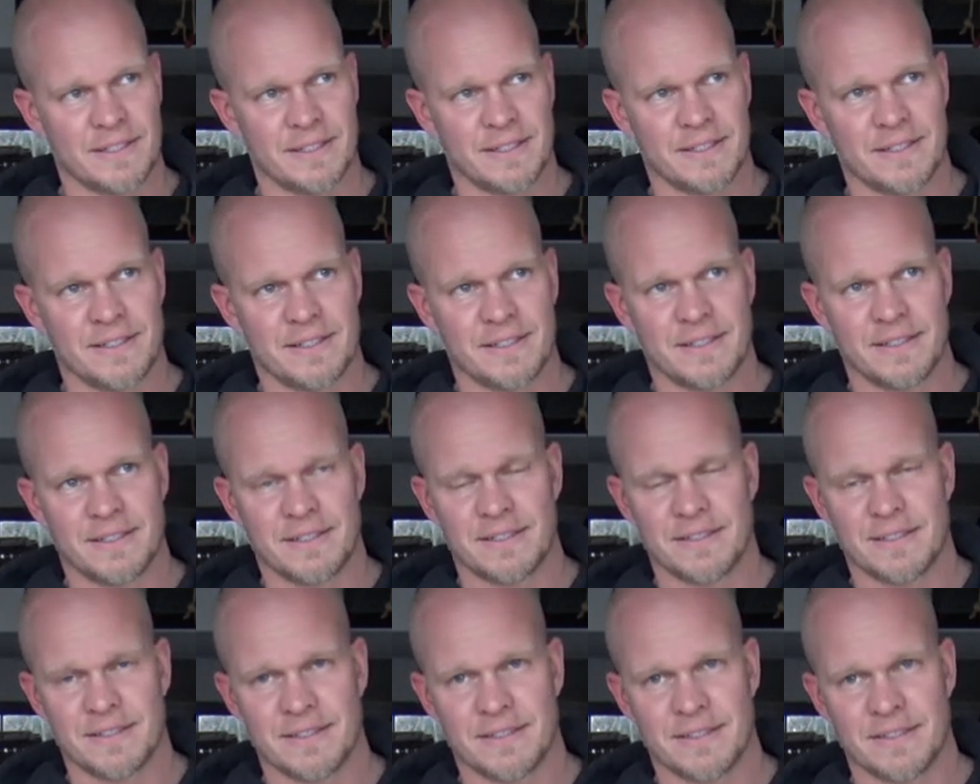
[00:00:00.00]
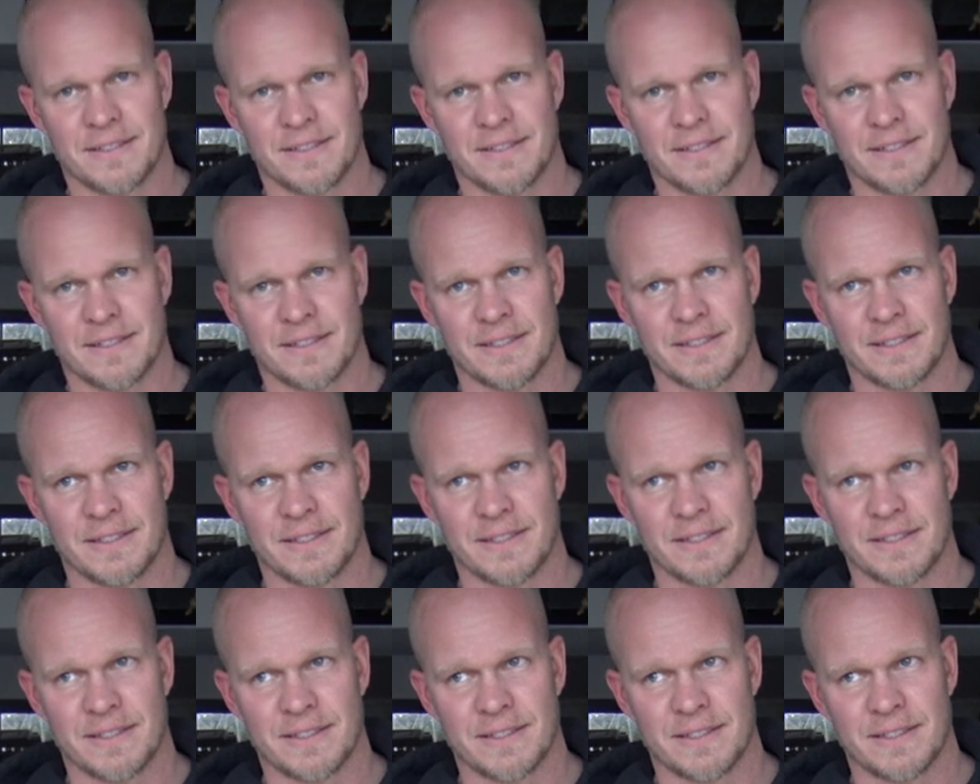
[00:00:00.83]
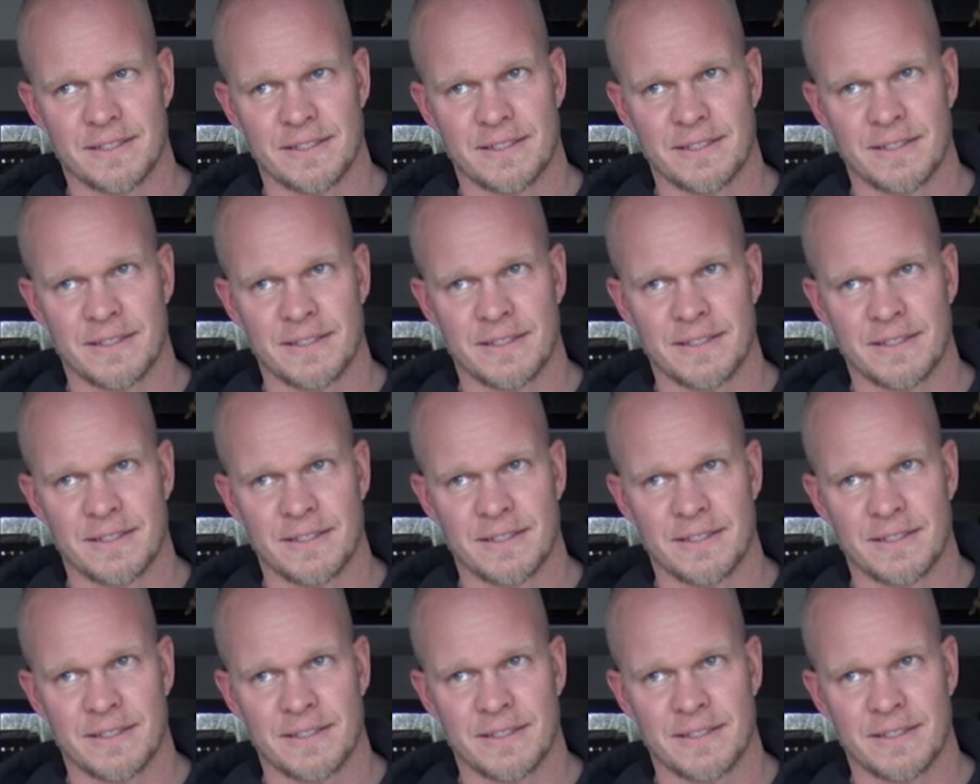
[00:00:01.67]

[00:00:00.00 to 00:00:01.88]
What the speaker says: Nothing is said.